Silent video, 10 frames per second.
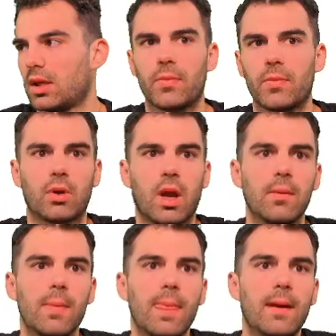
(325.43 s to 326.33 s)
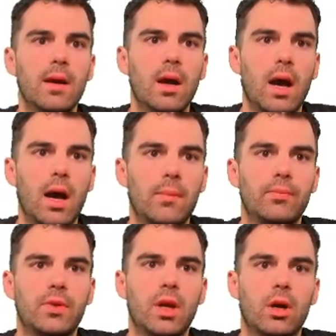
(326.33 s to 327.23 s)
Okay,
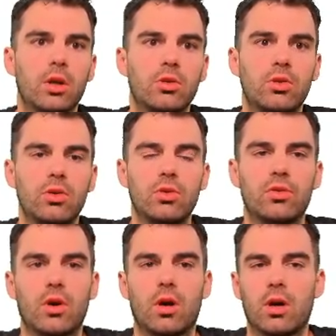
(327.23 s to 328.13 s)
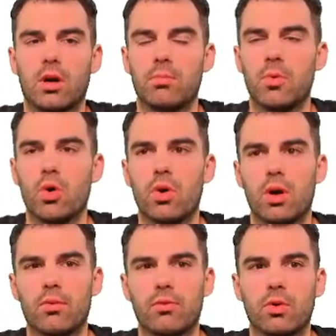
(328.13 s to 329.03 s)
the other two are
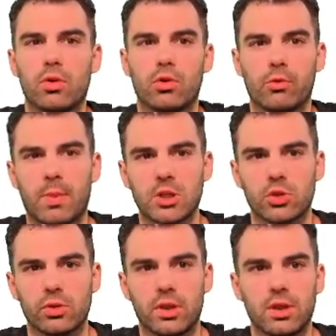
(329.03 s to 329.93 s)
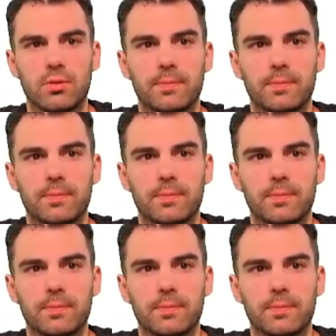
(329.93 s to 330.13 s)
more for special need.